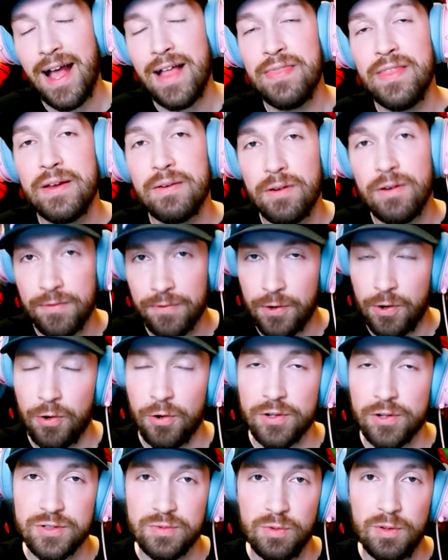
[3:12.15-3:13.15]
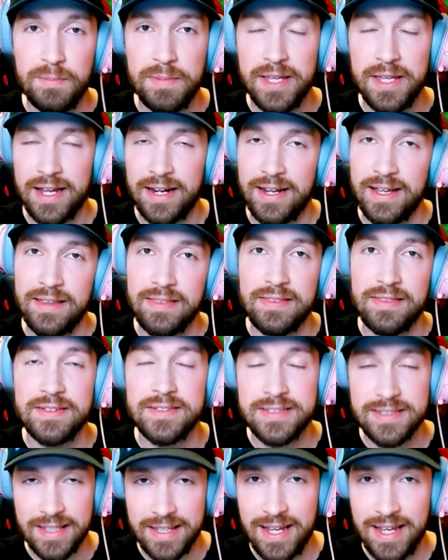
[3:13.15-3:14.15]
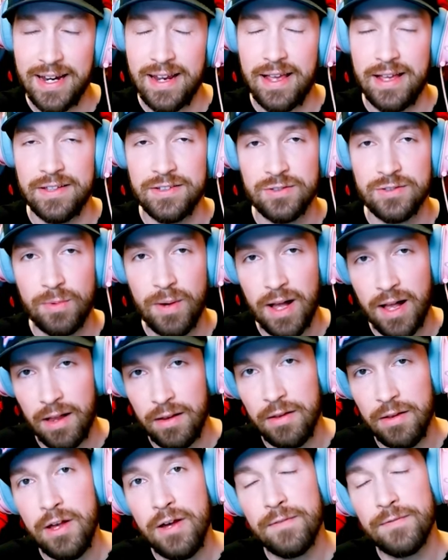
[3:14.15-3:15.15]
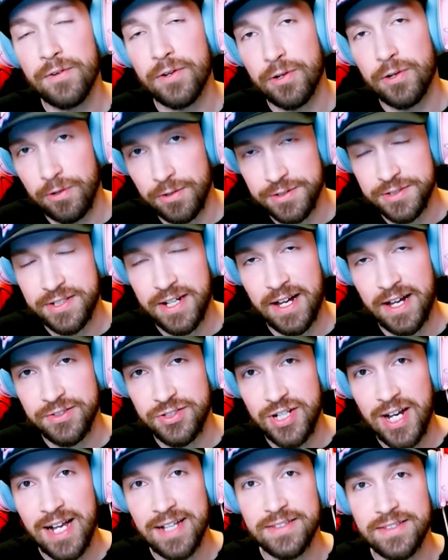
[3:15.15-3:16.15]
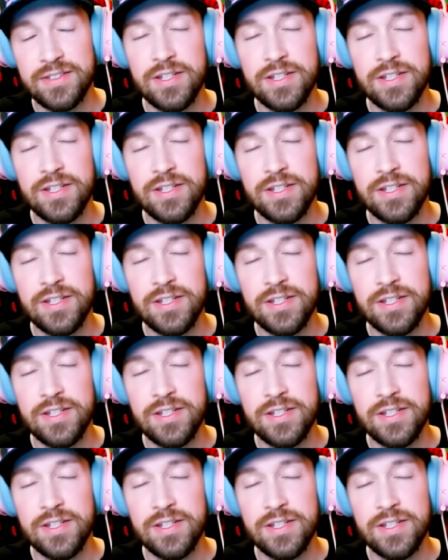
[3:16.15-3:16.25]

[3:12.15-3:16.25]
and then of course we'll be getting the skin as well for Gold Style Jet.